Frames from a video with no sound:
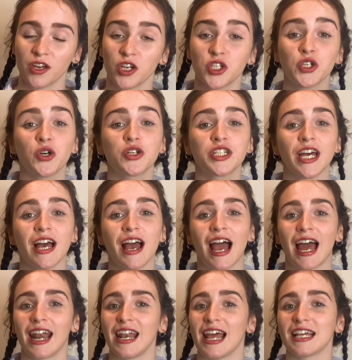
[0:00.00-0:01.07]
Shorter
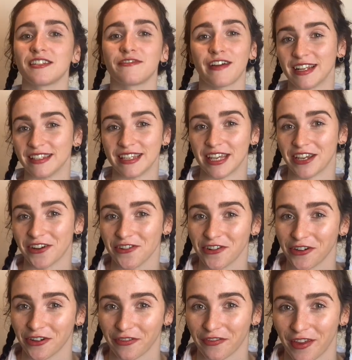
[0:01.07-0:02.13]
and less fancy
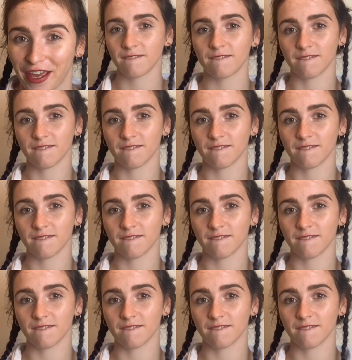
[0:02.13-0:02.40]
choreography.